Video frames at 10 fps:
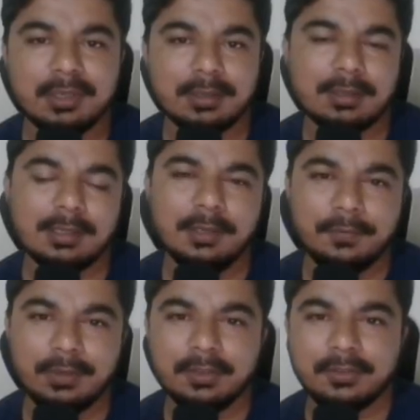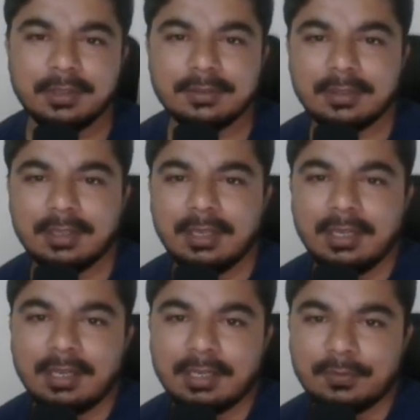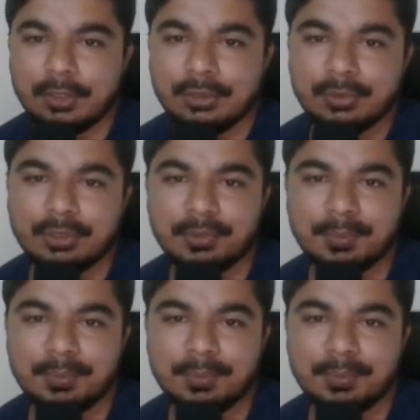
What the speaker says: you are influencers and want to